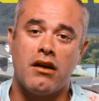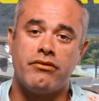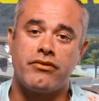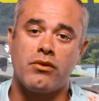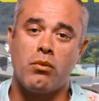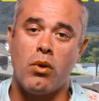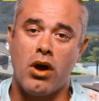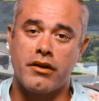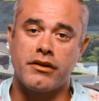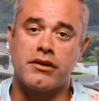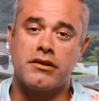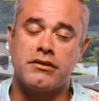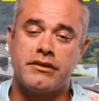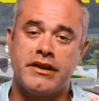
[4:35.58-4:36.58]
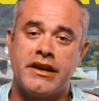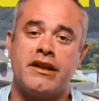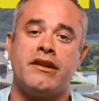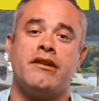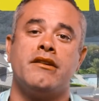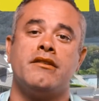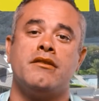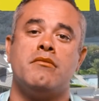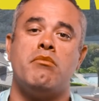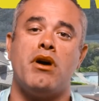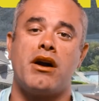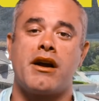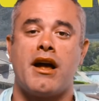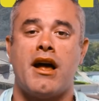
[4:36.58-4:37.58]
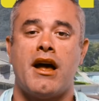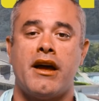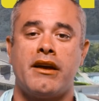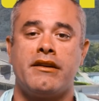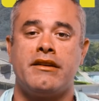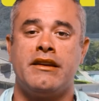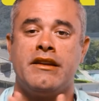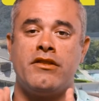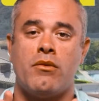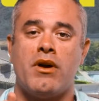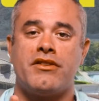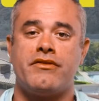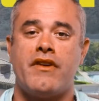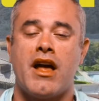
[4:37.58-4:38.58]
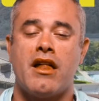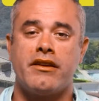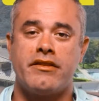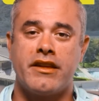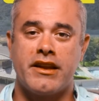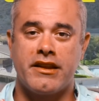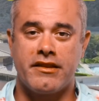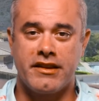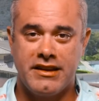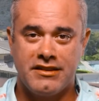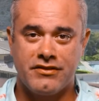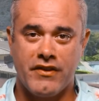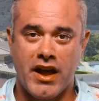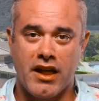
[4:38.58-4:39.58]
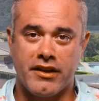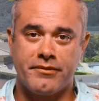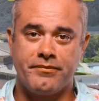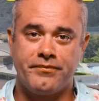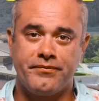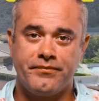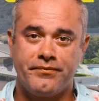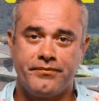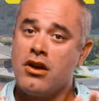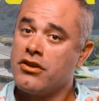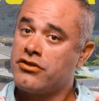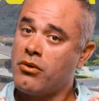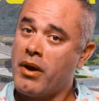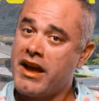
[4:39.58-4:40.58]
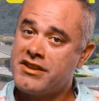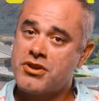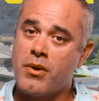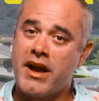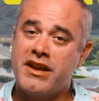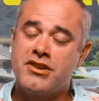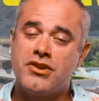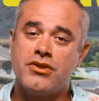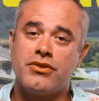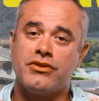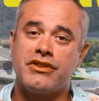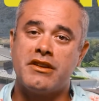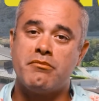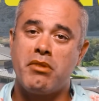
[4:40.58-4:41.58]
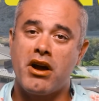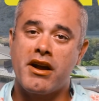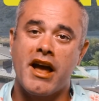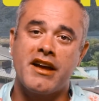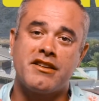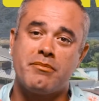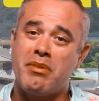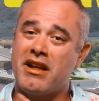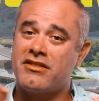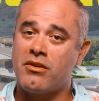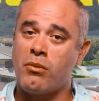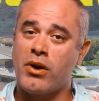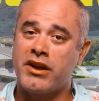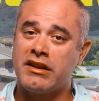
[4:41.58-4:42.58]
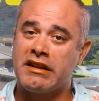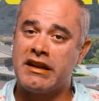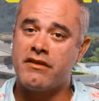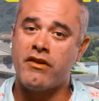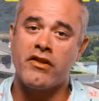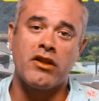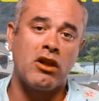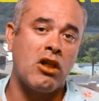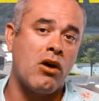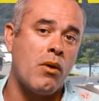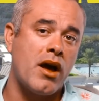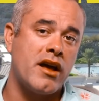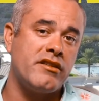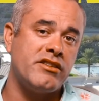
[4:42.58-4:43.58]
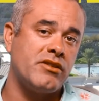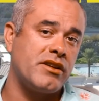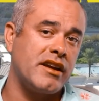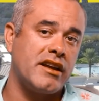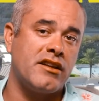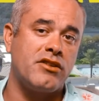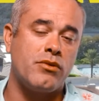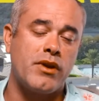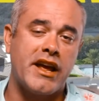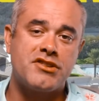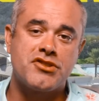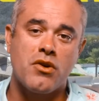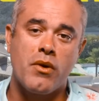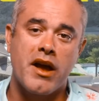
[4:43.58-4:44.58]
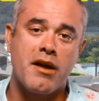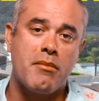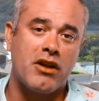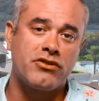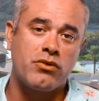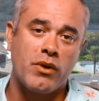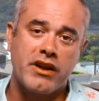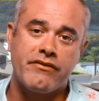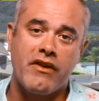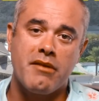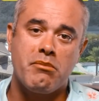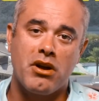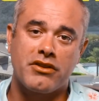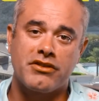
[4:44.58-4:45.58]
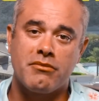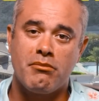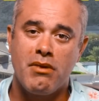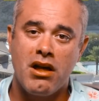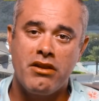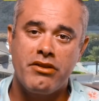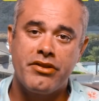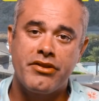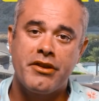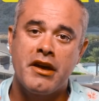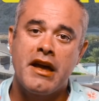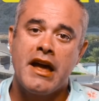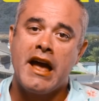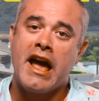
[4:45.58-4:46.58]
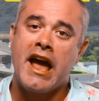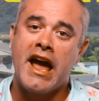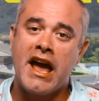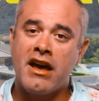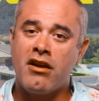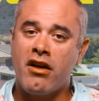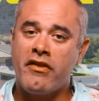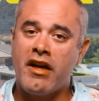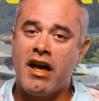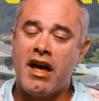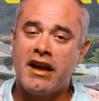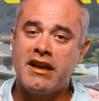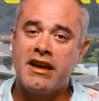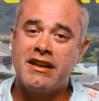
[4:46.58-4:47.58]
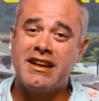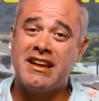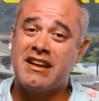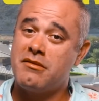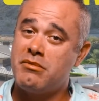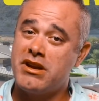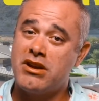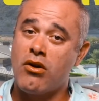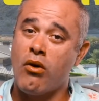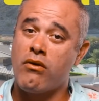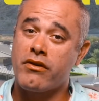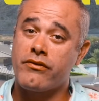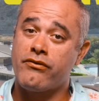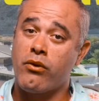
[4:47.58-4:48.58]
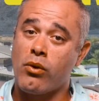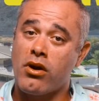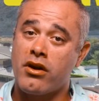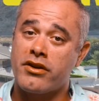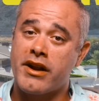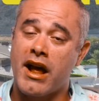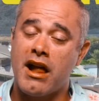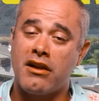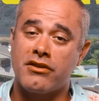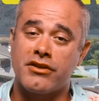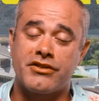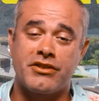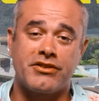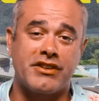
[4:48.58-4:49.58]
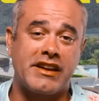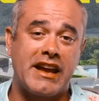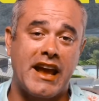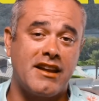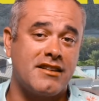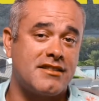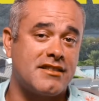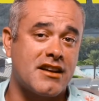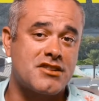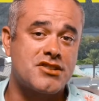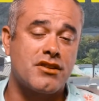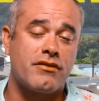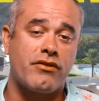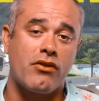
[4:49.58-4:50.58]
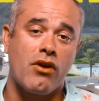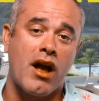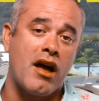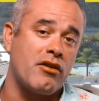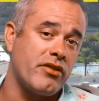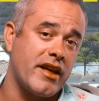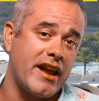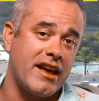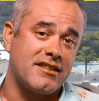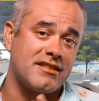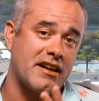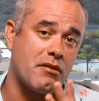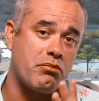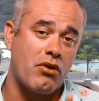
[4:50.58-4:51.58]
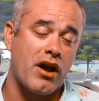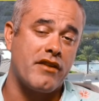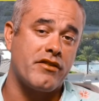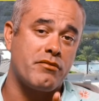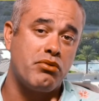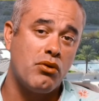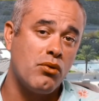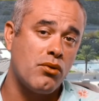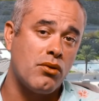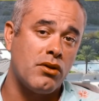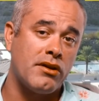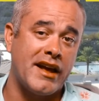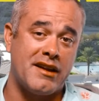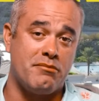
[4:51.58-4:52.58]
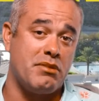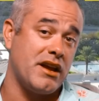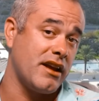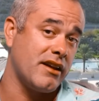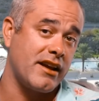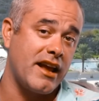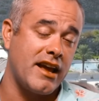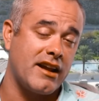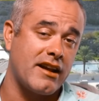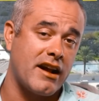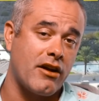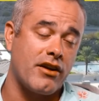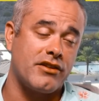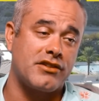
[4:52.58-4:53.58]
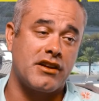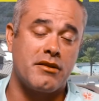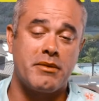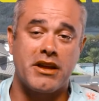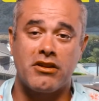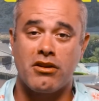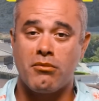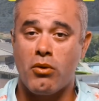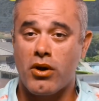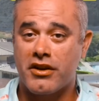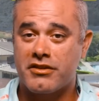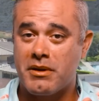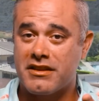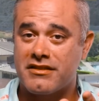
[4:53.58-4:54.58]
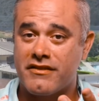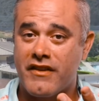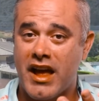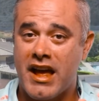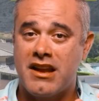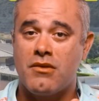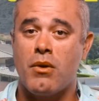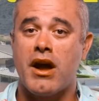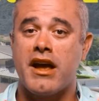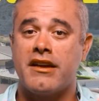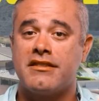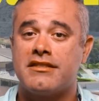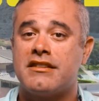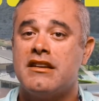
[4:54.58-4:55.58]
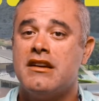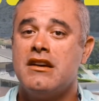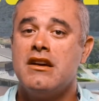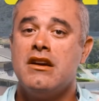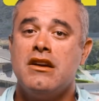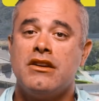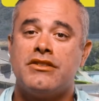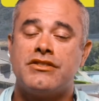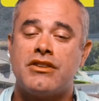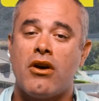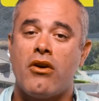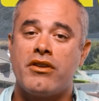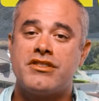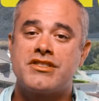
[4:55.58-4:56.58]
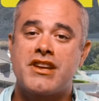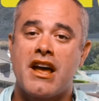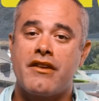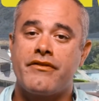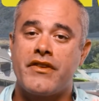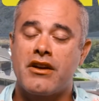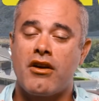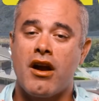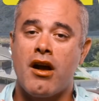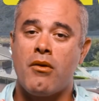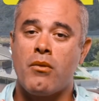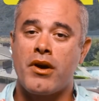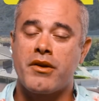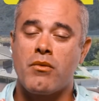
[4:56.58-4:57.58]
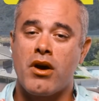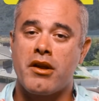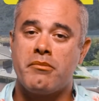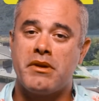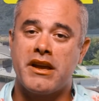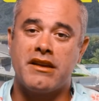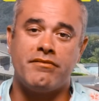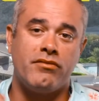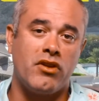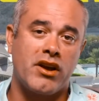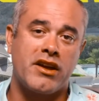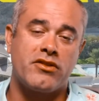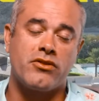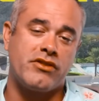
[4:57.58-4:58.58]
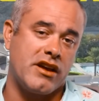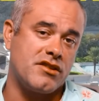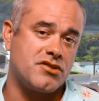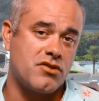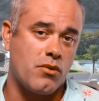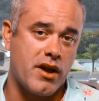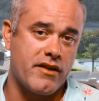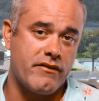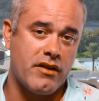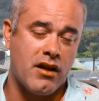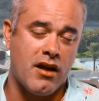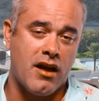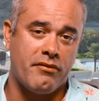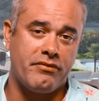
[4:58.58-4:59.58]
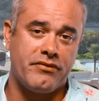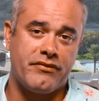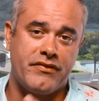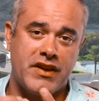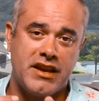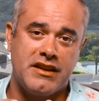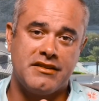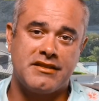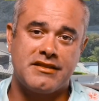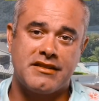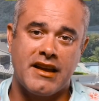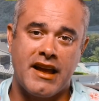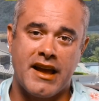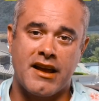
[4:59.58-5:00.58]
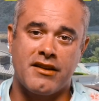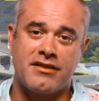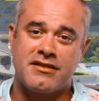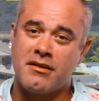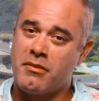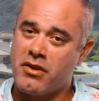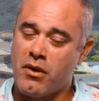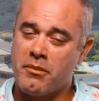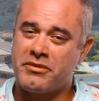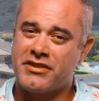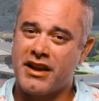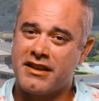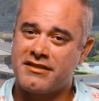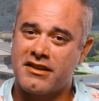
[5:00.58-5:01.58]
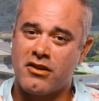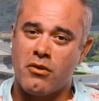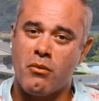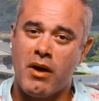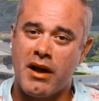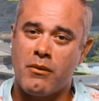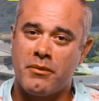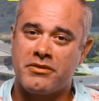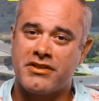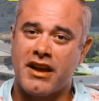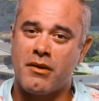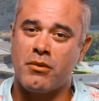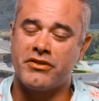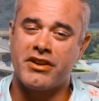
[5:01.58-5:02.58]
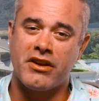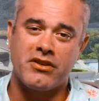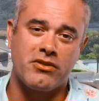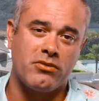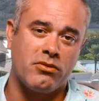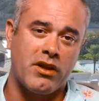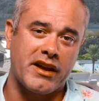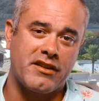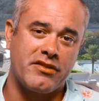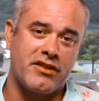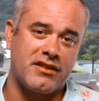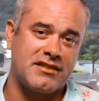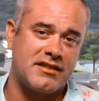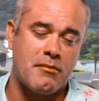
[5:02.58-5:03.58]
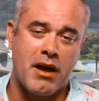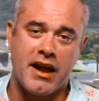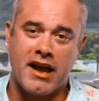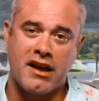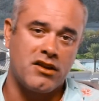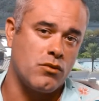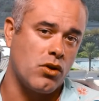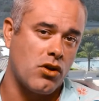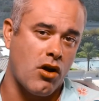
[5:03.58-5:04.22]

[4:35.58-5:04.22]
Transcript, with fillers: for water in Buckeye, in the West Valley, than in the East Valley. So HOA dues in Buckeye, it depends on where you live. On the low end, you can get into an HOA about 25 bucks a month. And on the high end, it can be over $400. There's a gated section of Verrado that has like a private pool, and being in a gated area is gonna be a little more expensive anyways. So you just got to figure out where you want to be, look at those HOA fees, and some of the websites, I know my website will tell you like the semi-annual